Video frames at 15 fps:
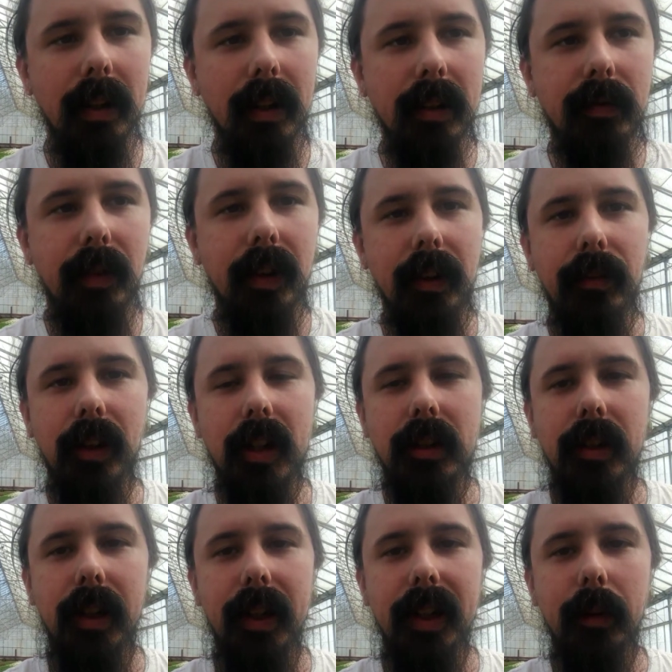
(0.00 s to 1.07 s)
It's very
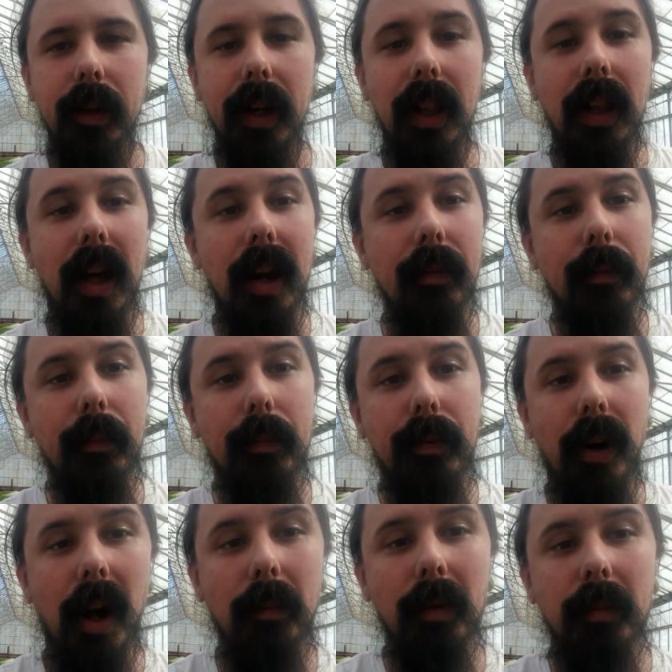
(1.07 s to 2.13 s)
frustrating, and we get a lot of
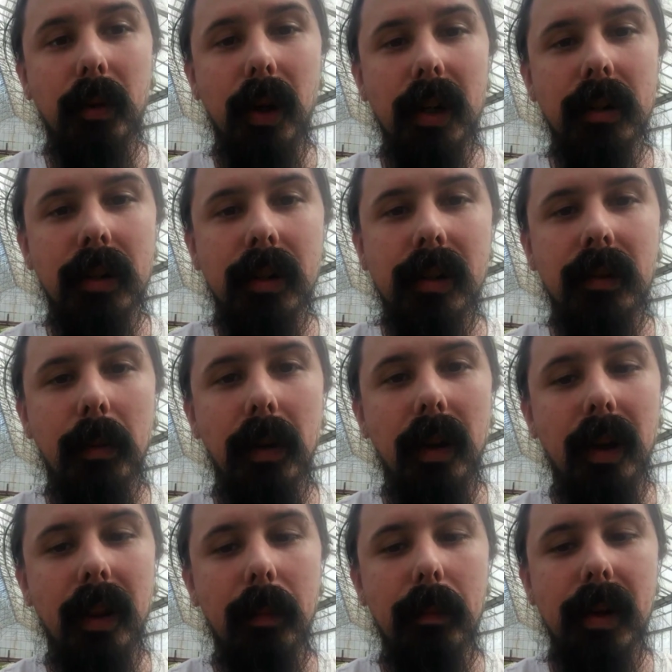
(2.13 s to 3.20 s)
problem questions from a
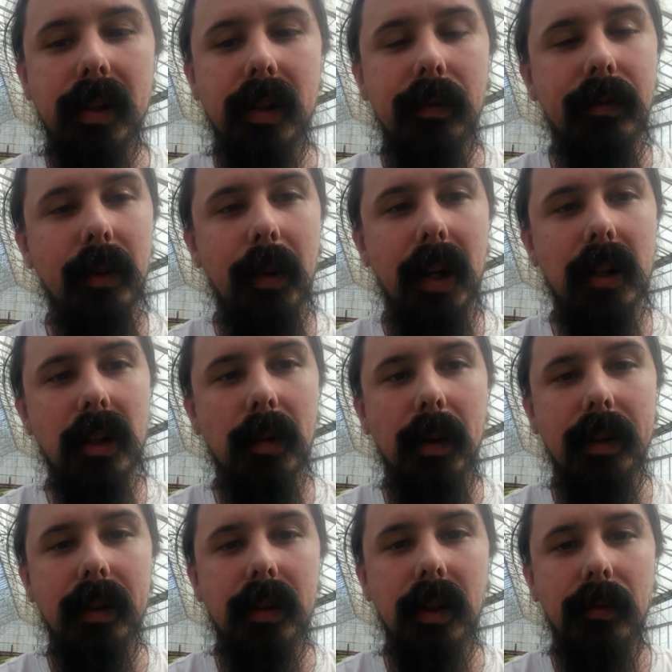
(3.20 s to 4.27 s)
lot of the misinformation
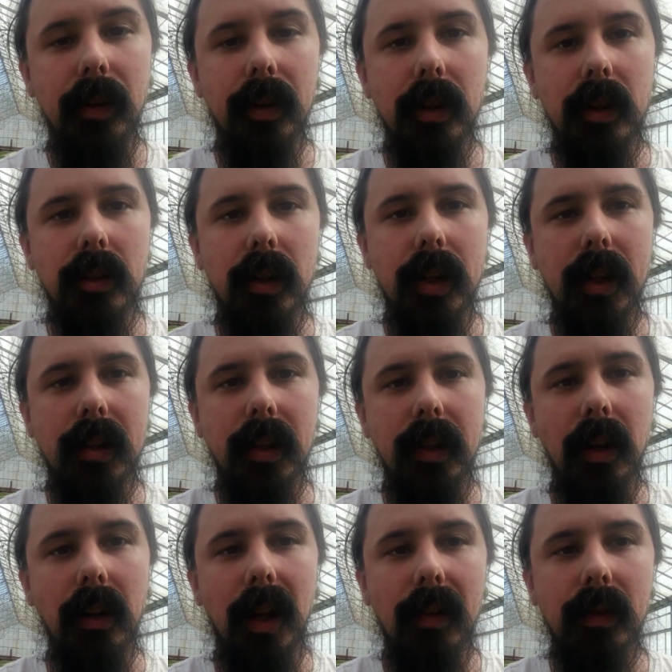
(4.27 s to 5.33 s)
about these different nutrients and
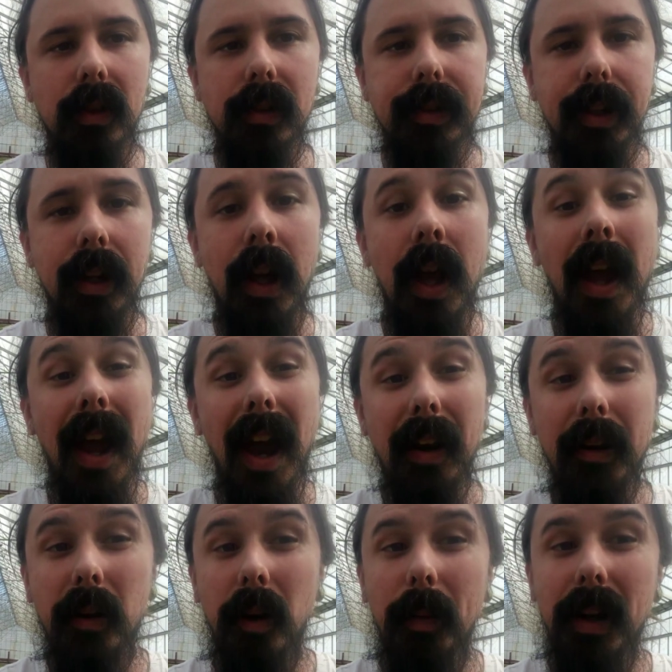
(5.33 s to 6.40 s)
their levels and how
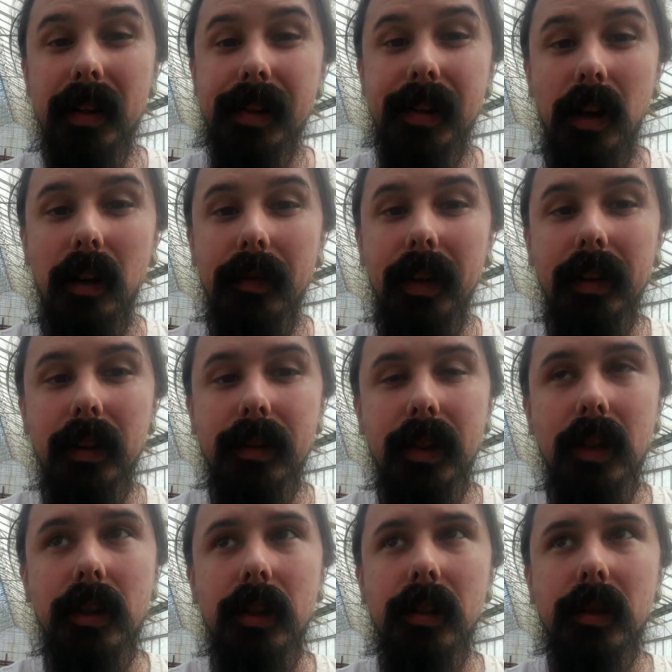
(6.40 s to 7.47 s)
to go about solving those
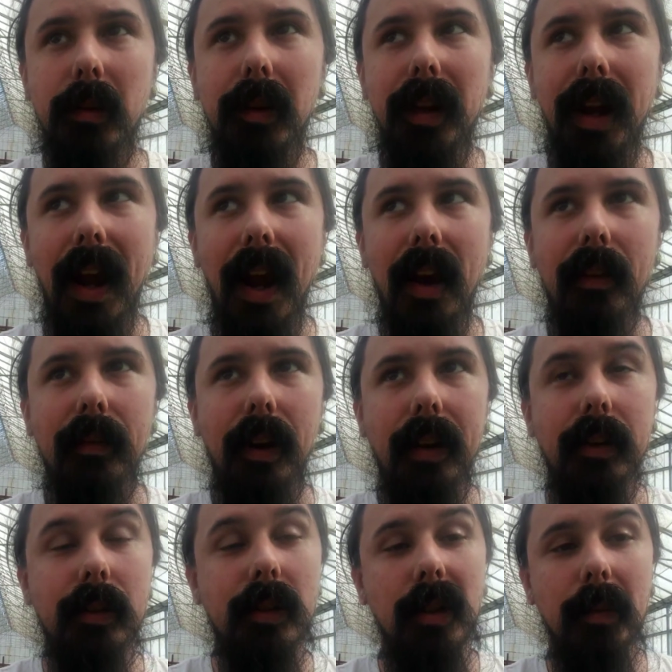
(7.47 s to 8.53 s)
issues when they have
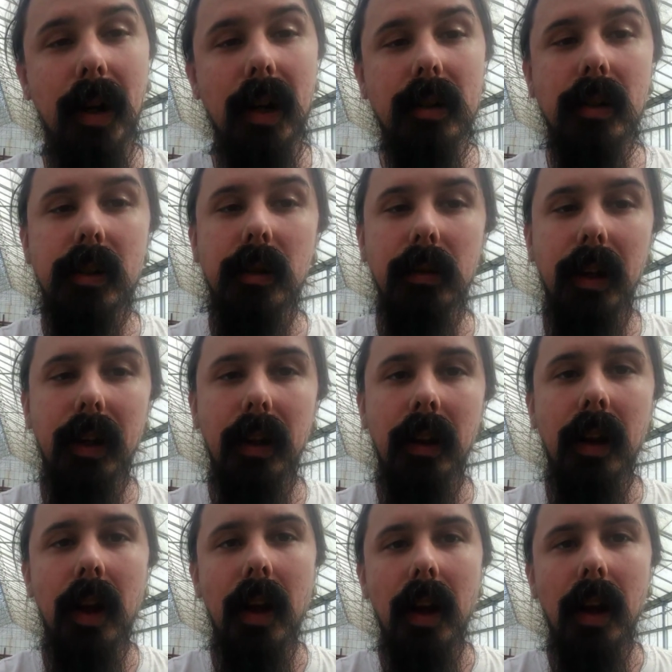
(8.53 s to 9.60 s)
either too much or too little.
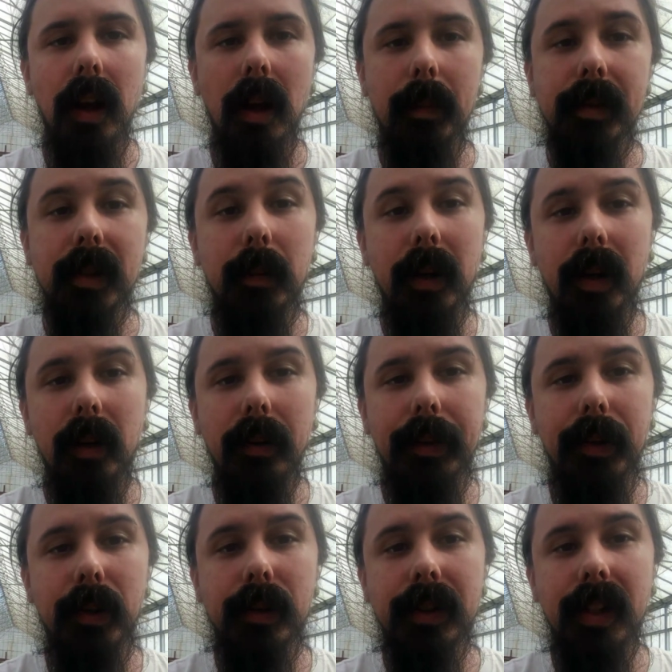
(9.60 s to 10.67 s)
So we're going to go
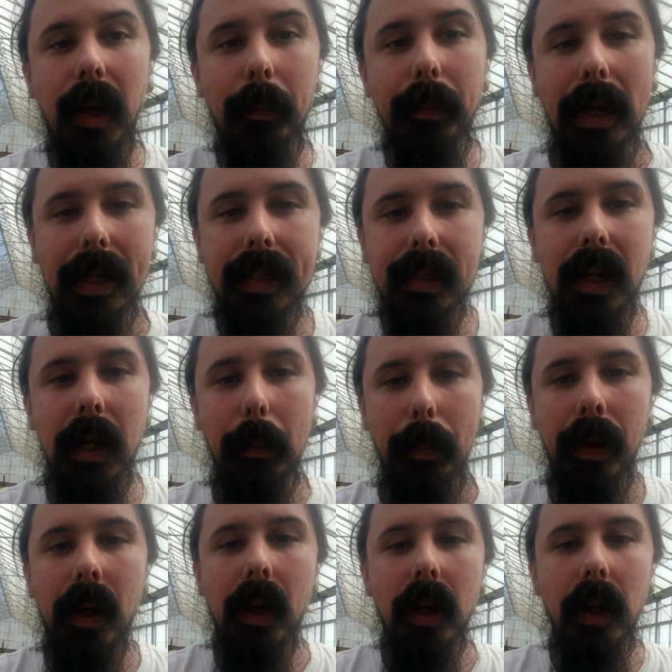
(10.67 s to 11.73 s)
through step by step,
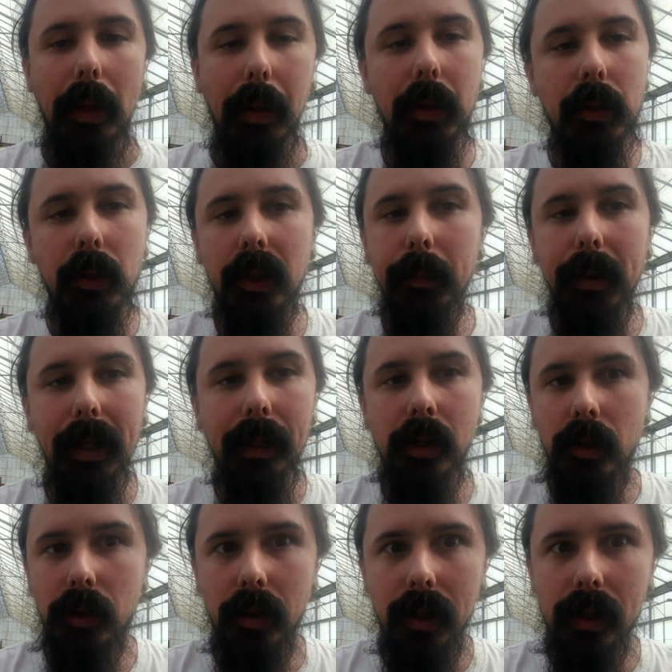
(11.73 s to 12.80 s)
nutrient by
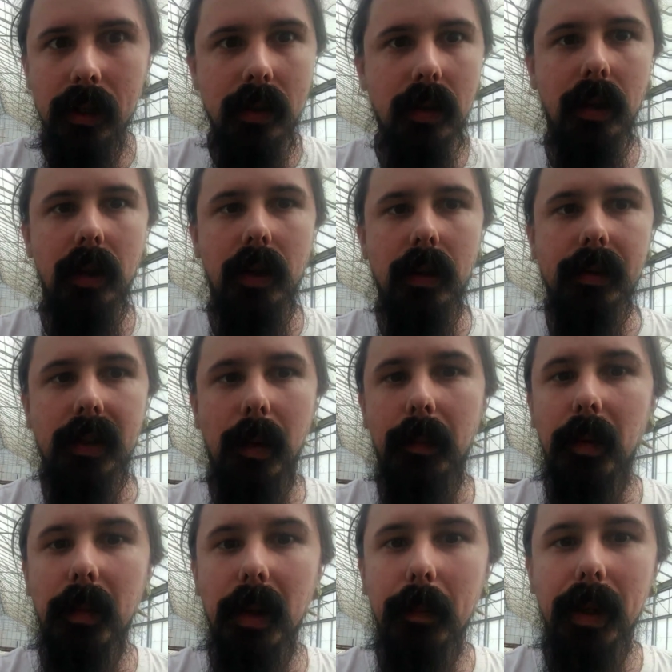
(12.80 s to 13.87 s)
nutrient,
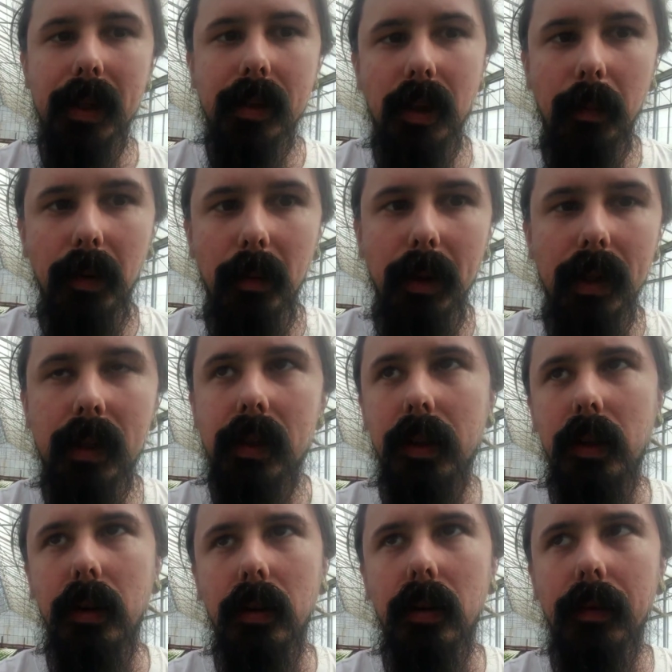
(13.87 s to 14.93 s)
supplement by supplement,
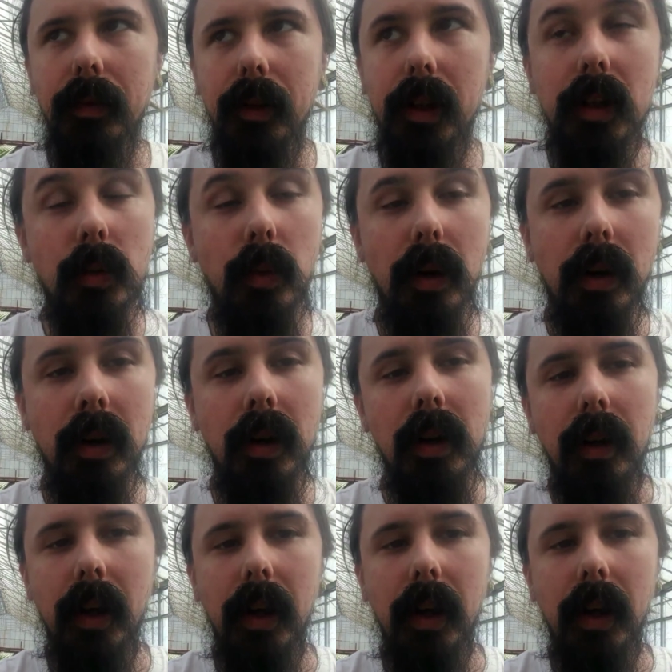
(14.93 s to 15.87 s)
go over each one.